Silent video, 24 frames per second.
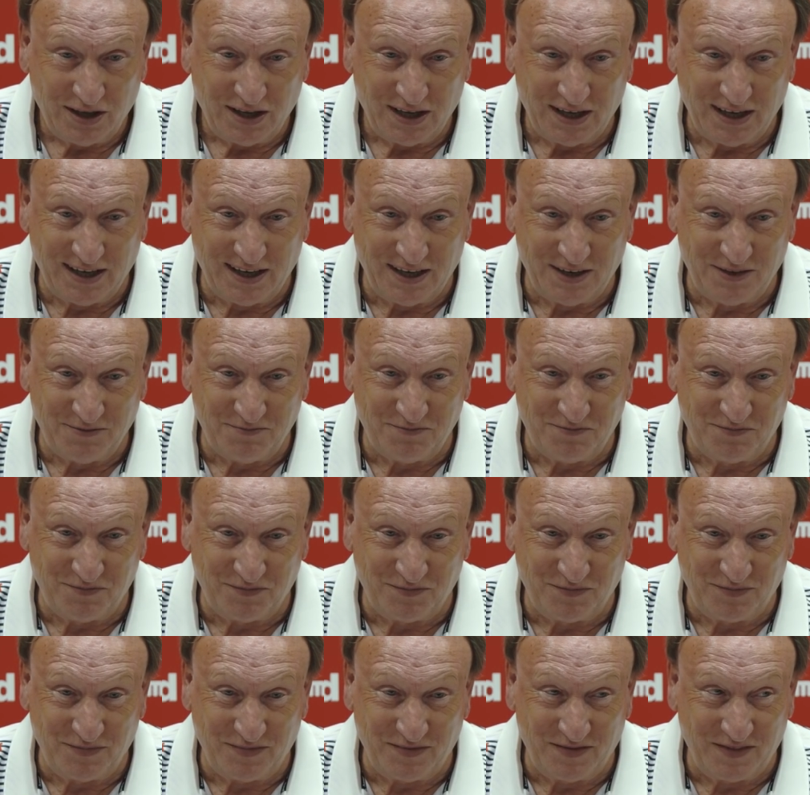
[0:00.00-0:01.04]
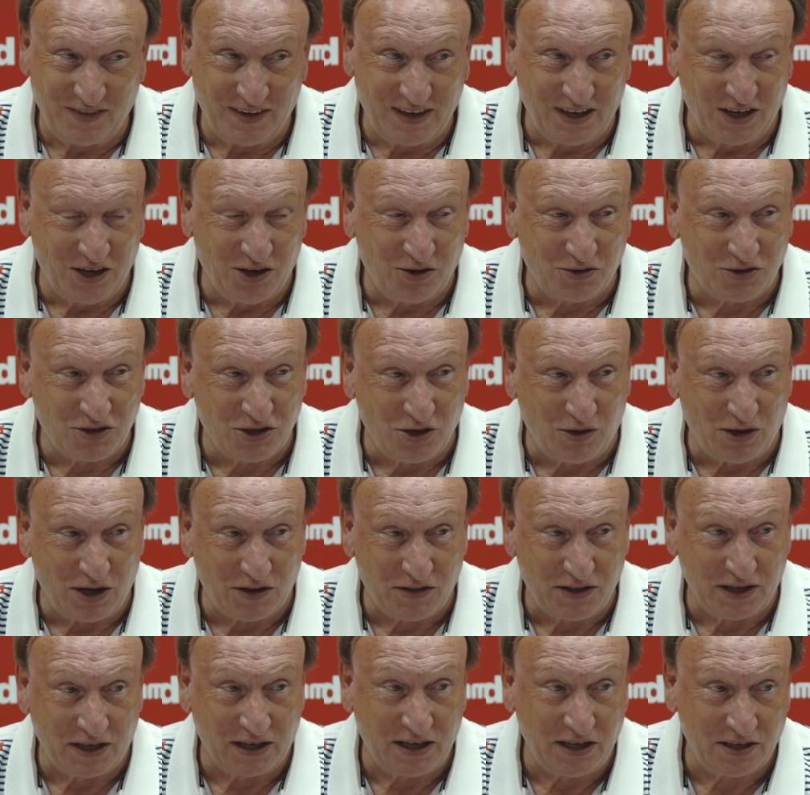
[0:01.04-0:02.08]
Um, you know, so I
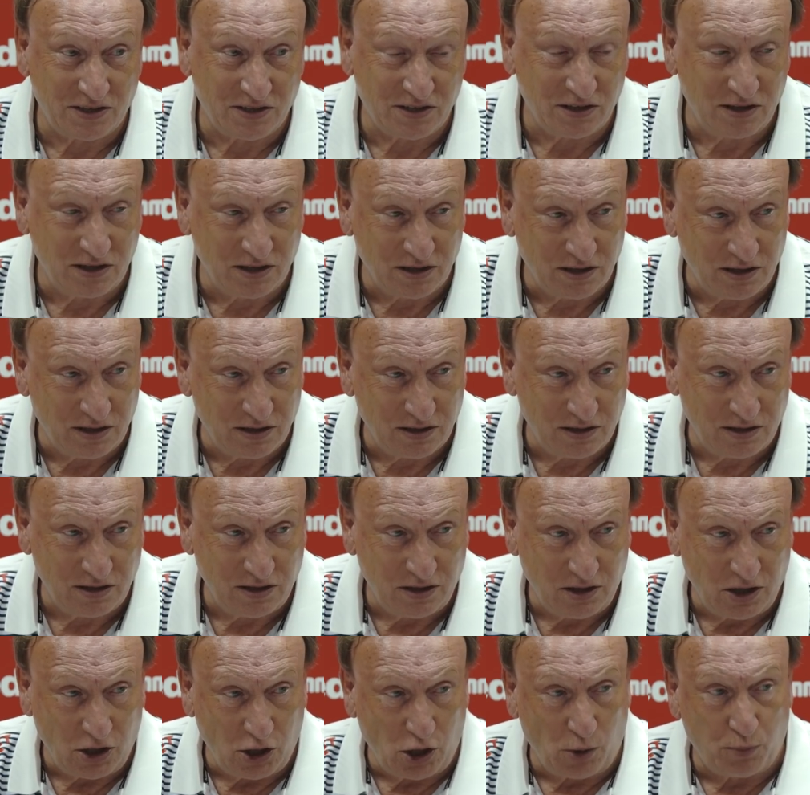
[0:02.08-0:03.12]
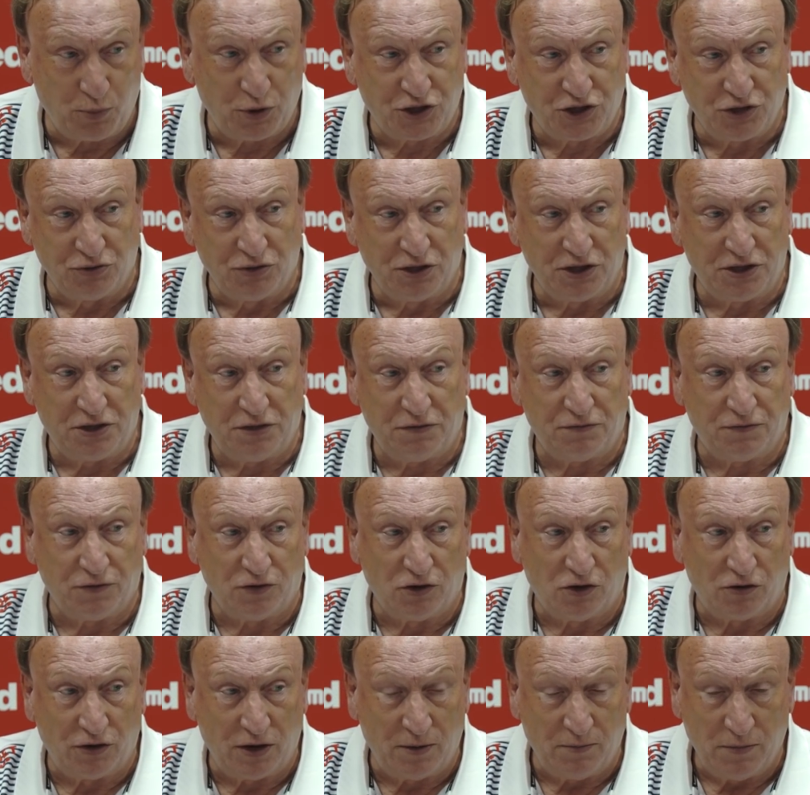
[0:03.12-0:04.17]
think it's a, a, an opportunity
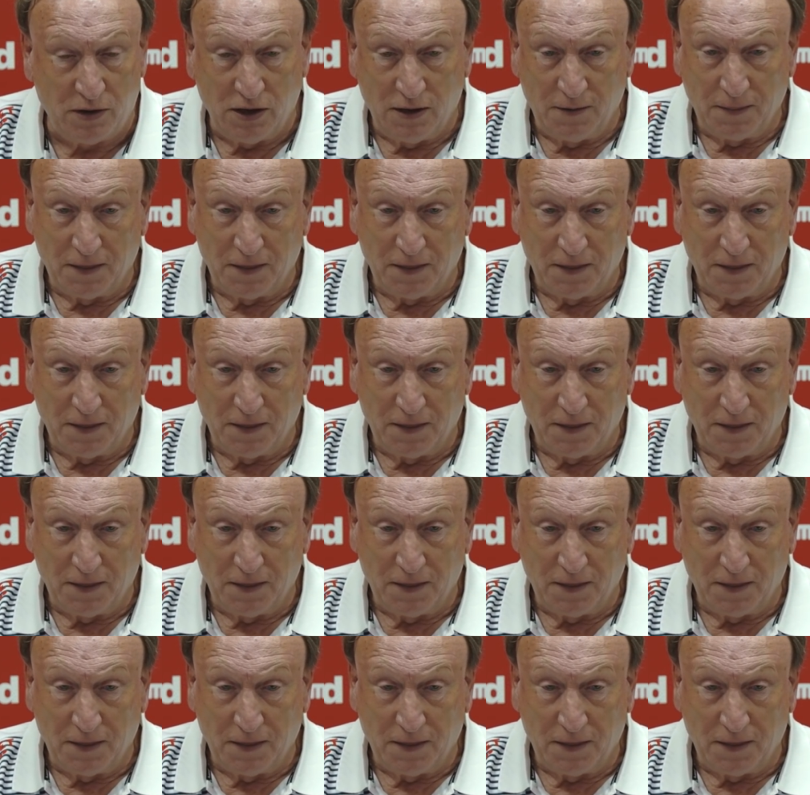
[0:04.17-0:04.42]
for him.